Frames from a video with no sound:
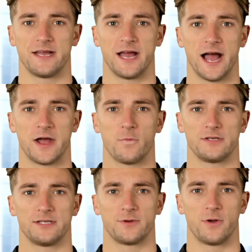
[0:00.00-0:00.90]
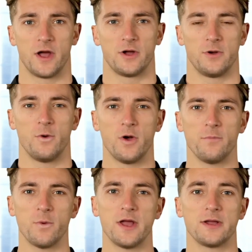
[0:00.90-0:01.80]
I wish you all a
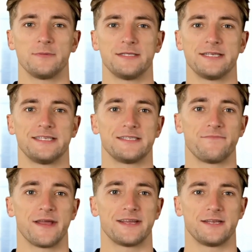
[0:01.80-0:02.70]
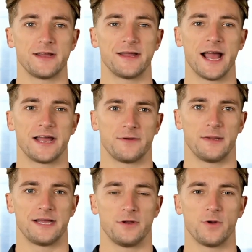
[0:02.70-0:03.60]
warm welcome to this event on
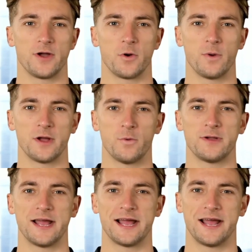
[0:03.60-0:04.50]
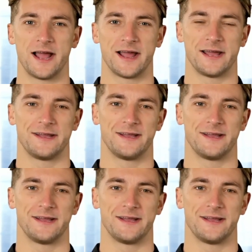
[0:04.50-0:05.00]
Elevate Your Career with AI,